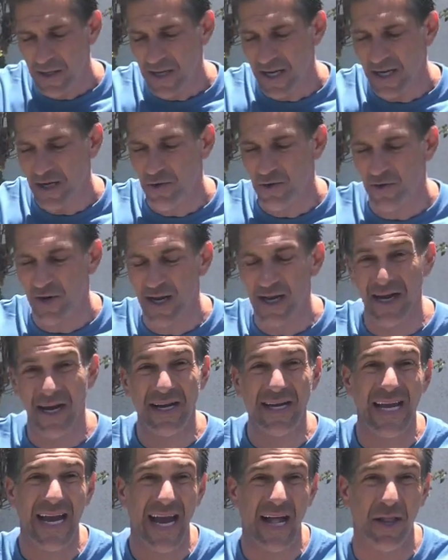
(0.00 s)
and create a
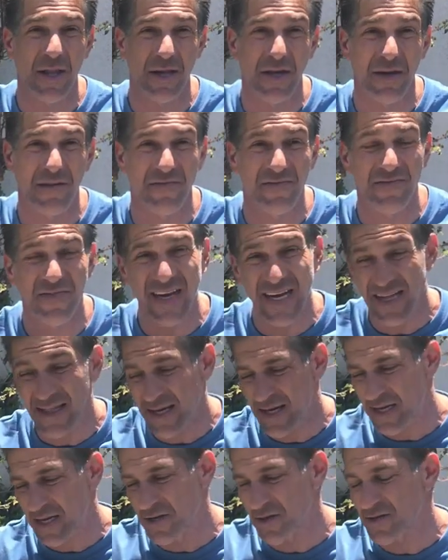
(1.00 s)
gallon of feed
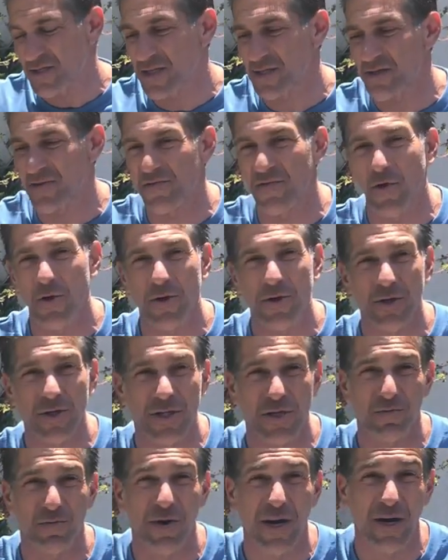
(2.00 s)
that you can use as a foliar
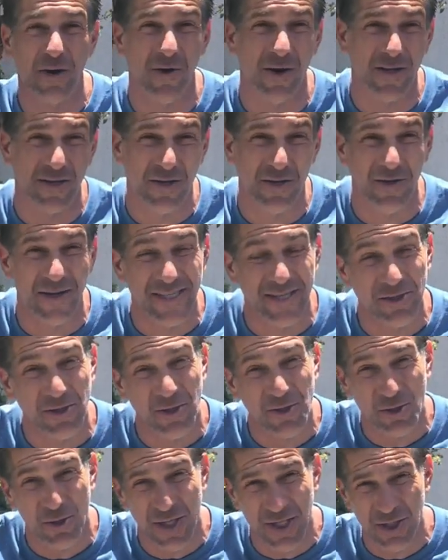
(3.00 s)
spray or also as a
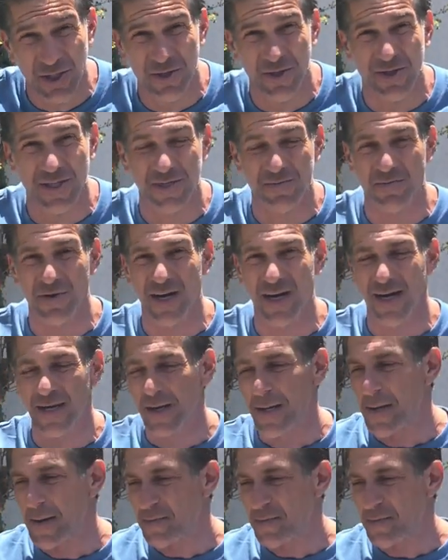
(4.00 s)
nutritional spray